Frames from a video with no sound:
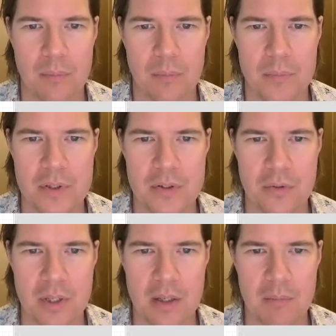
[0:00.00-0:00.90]

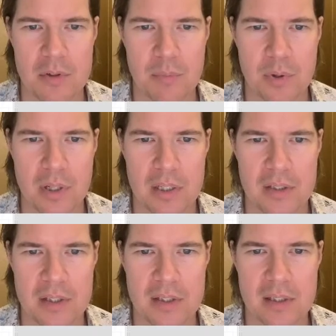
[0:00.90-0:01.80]
streams pretty
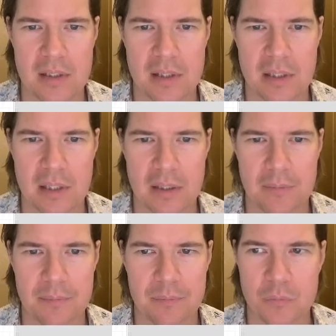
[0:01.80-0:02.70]
consistently again,
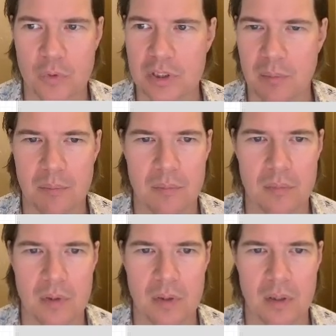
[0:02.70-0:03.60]
which I'm
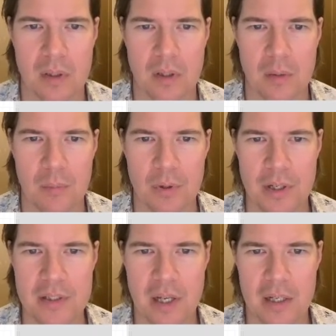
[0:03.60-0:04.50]
pretty
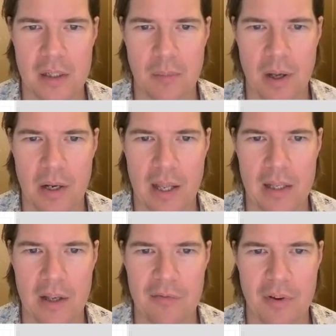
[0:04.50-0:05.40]
excited about. I had a
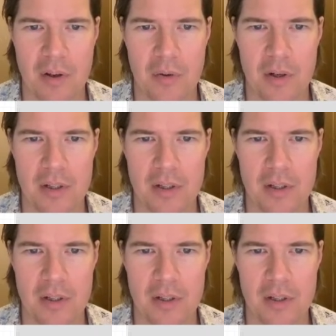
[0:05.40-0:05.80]
lot of fun running